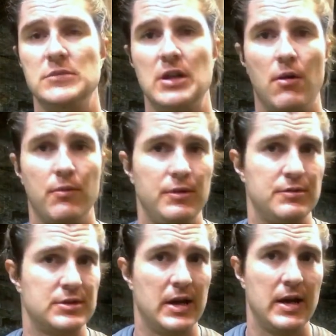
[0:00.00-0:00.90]
You know, you
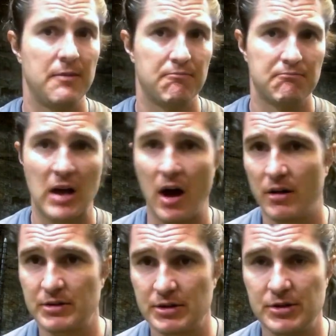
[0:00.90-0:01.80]
see
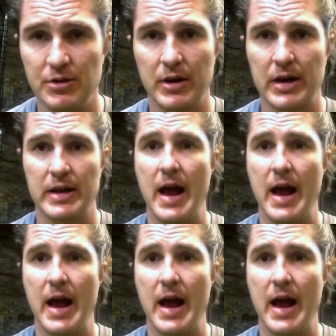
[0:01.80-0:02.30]
colleges doing it